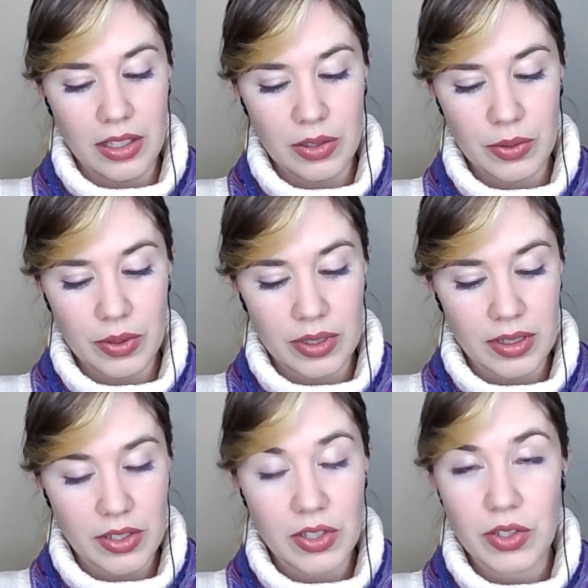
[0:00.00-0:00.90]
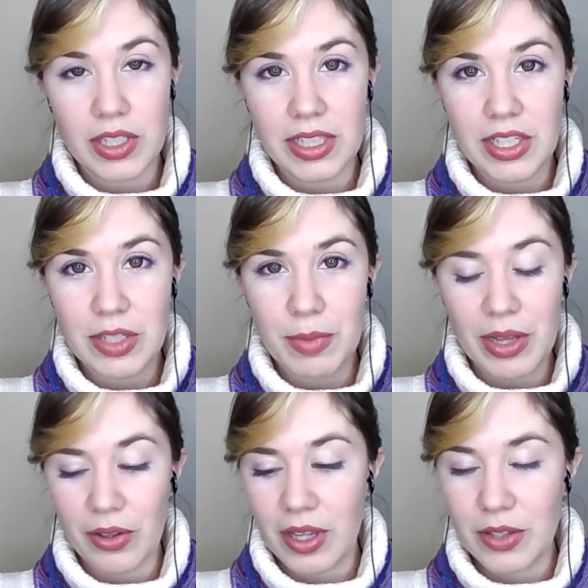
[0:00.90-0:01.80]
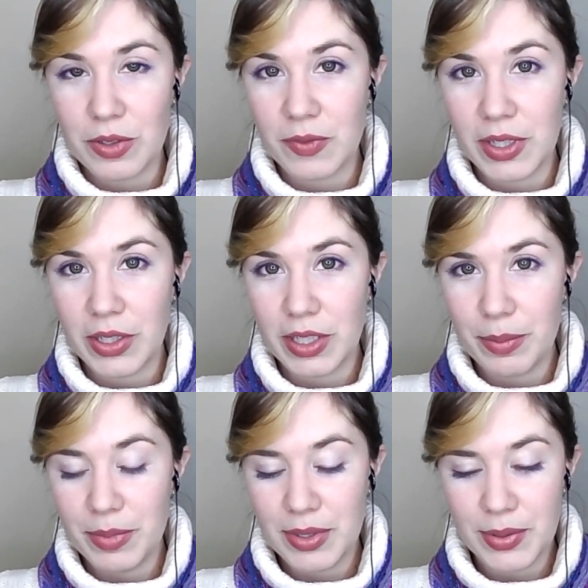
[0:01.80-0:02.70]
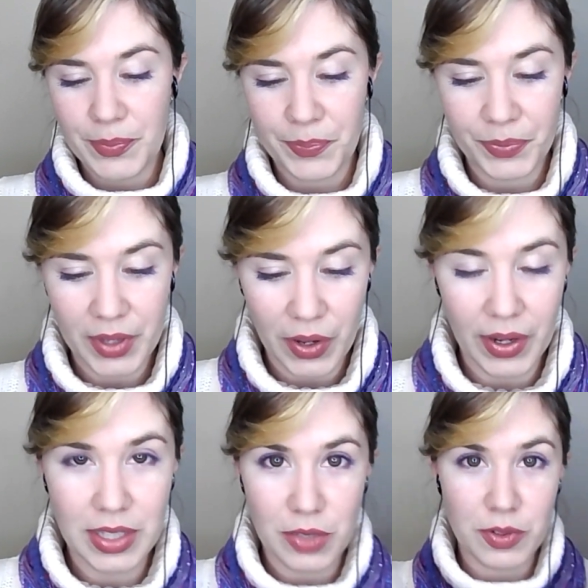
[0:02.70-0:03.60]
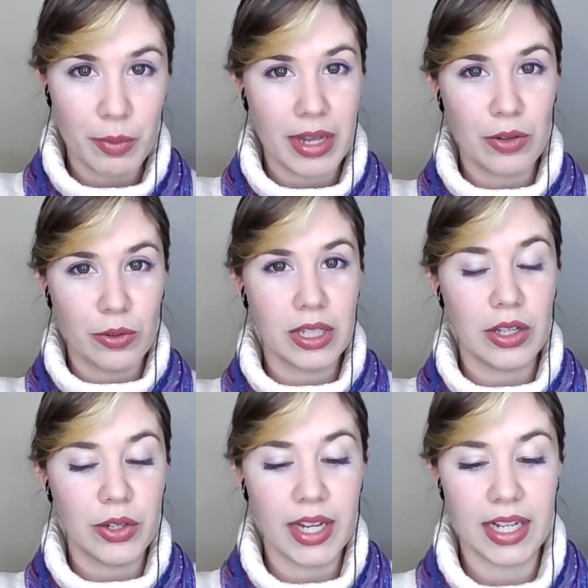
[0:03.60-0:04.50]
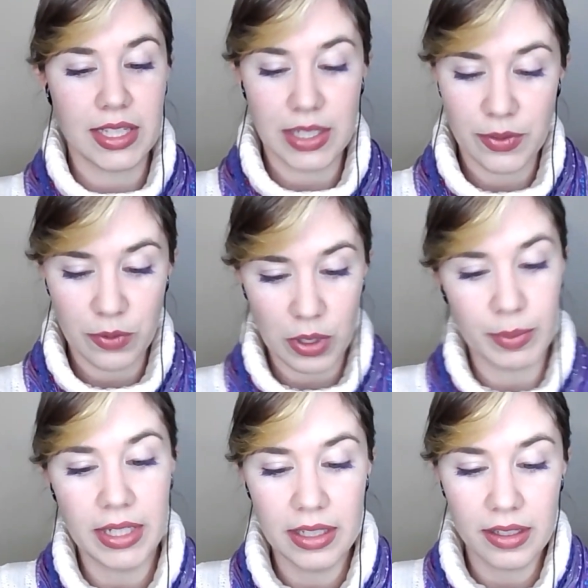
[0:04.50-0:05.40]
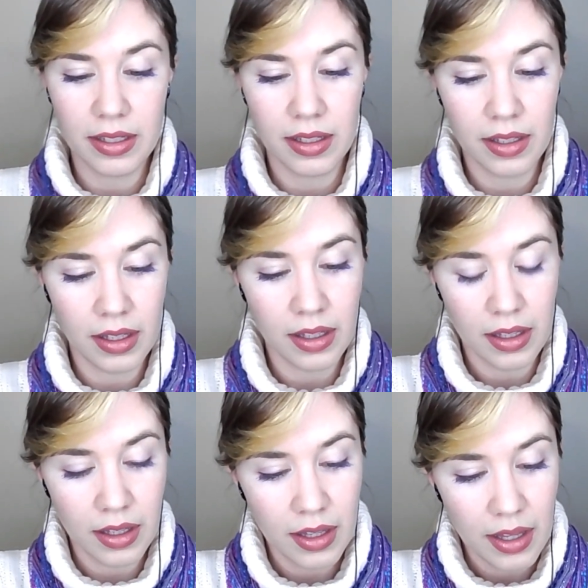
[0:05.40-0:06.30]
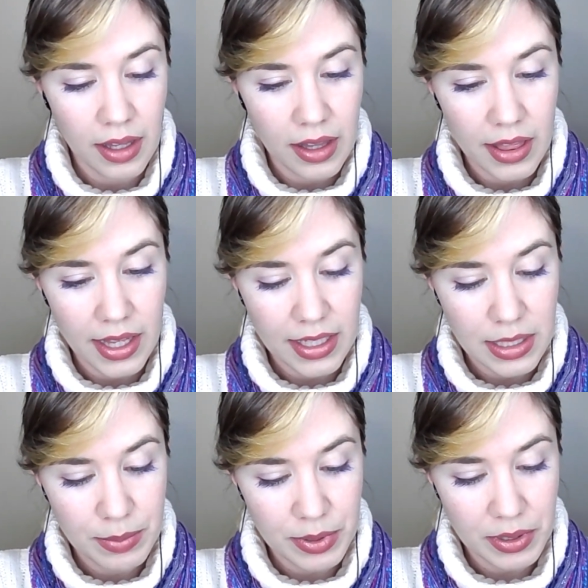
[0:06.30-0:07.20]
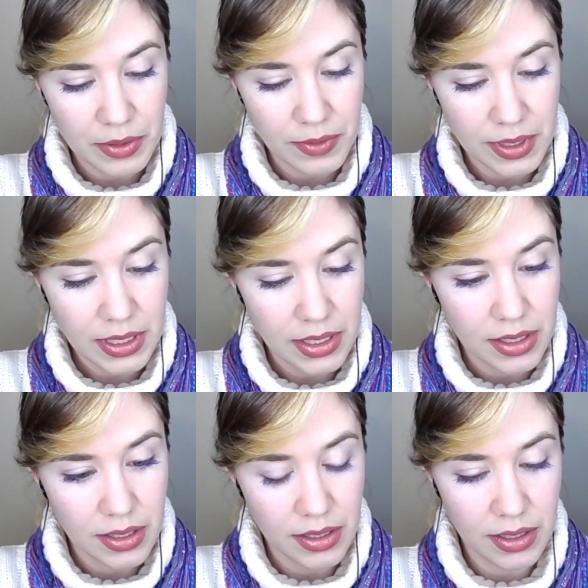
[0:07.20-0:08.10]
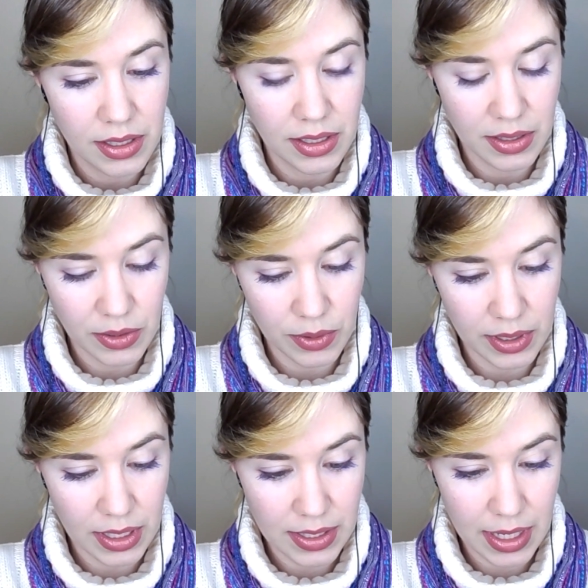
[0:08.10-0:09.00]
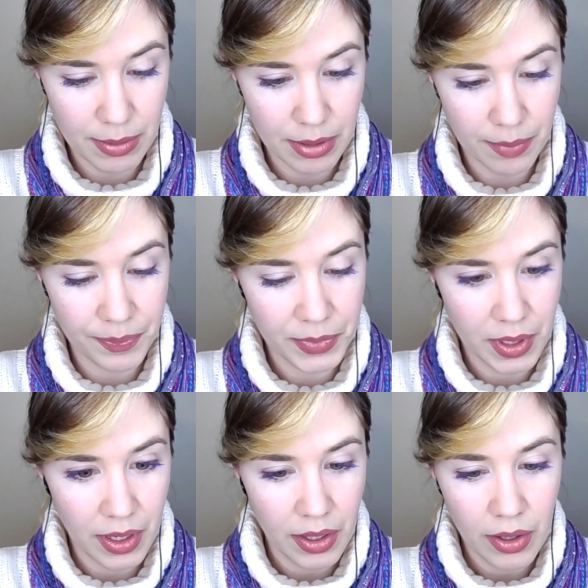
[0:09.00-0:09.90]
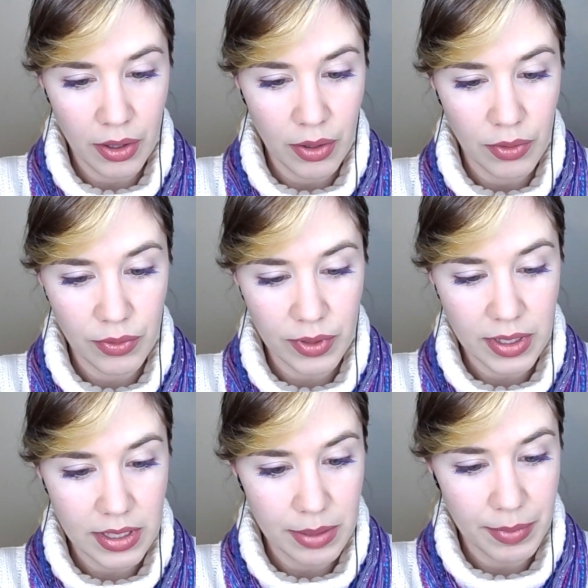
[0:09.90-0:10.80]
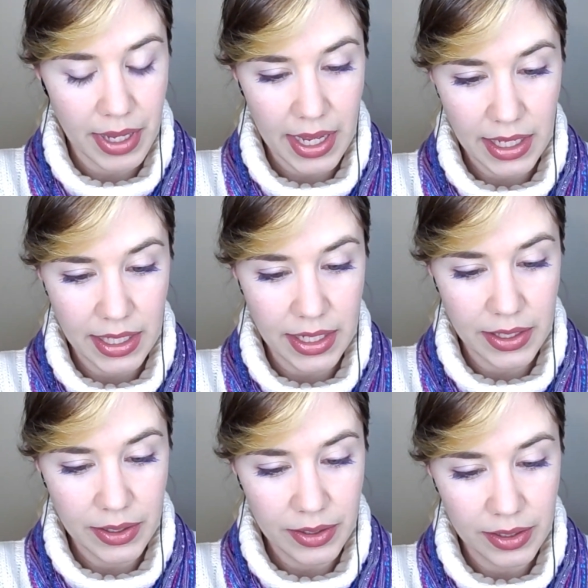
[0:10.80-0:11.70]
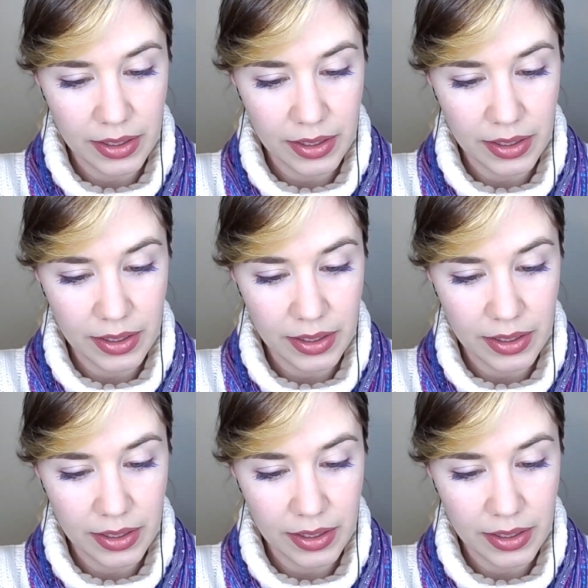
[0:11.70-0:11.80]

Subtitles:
your circulation by looking at those fingertips. Alright, so if you don't mind holding out your hands here for me. That's perfect. I'm going to examine them front and back here.